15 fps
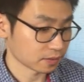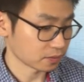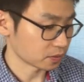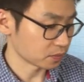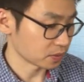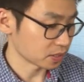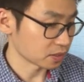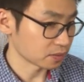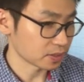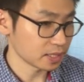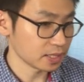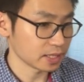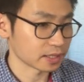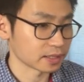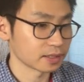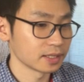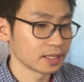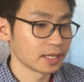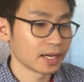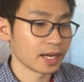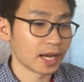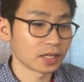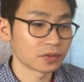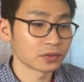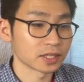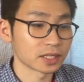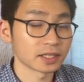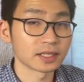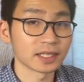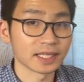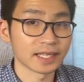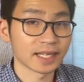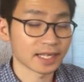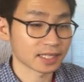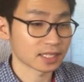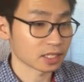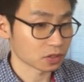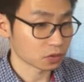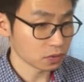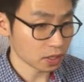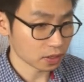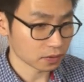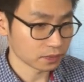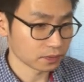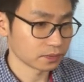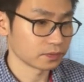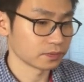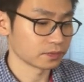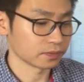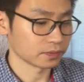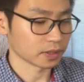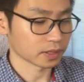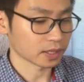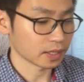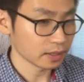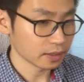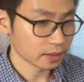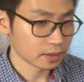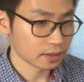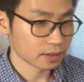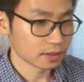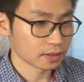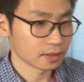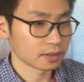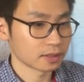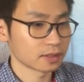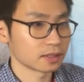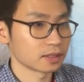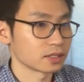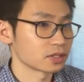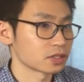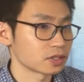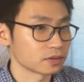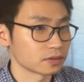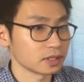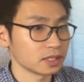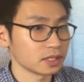when we say T here, and return in text as well. Okay, let's do